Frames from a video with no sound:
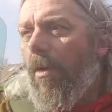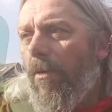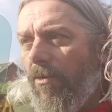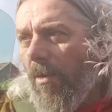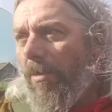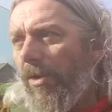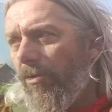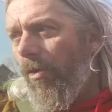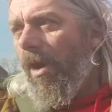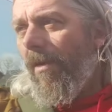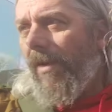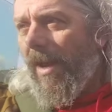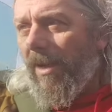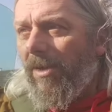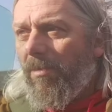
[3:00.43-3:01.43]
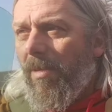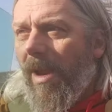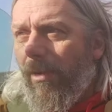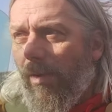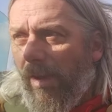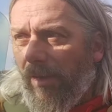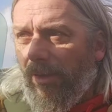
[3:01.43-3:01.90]
from the driving
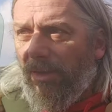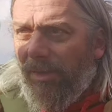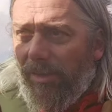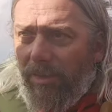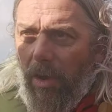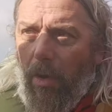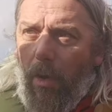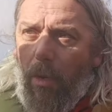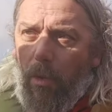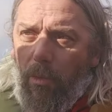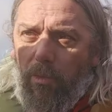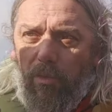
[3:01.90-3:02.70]
experience, so